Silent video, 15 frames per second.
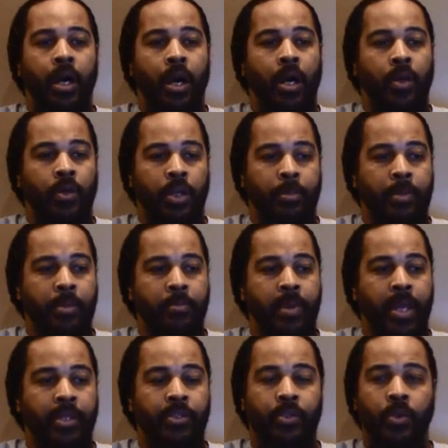are going to be
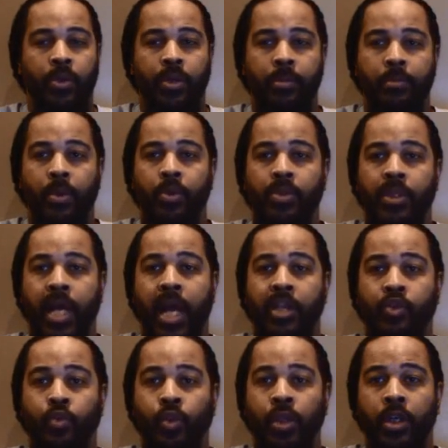based on the Most
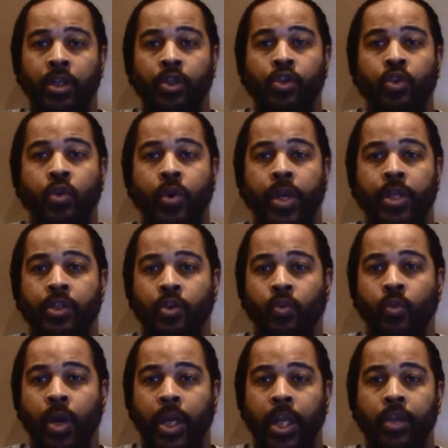High's will according to
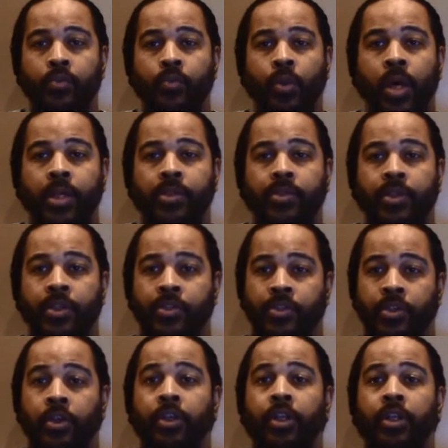what He wants
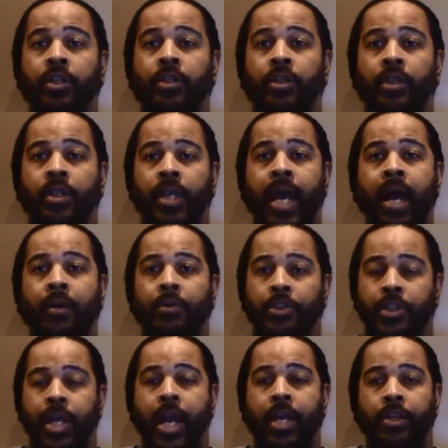concerning
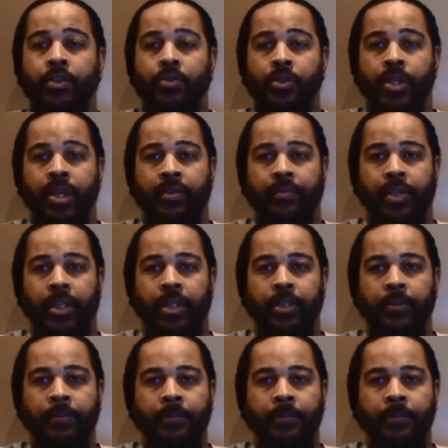Yahawashi and the New Covenant.